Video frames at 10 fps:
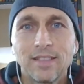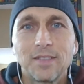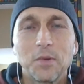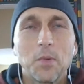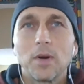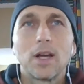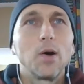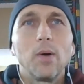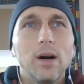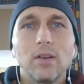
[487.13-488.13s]
We want to
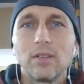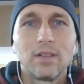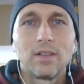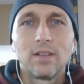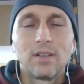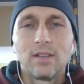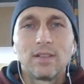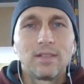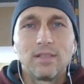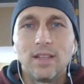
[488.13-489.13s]
go out
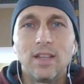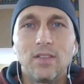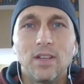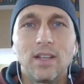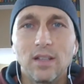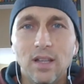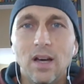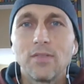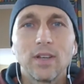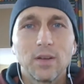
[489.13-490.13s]
in
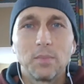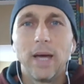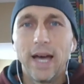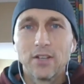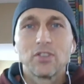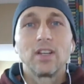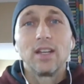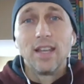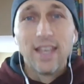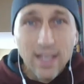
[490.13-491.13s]
love and compassion, in
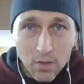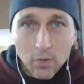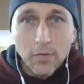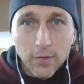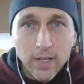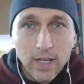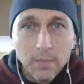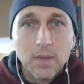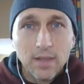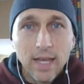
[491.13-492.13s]
the inner freedom
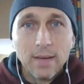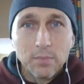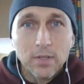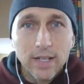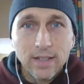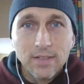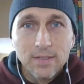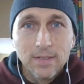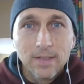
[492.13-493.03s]
that brings,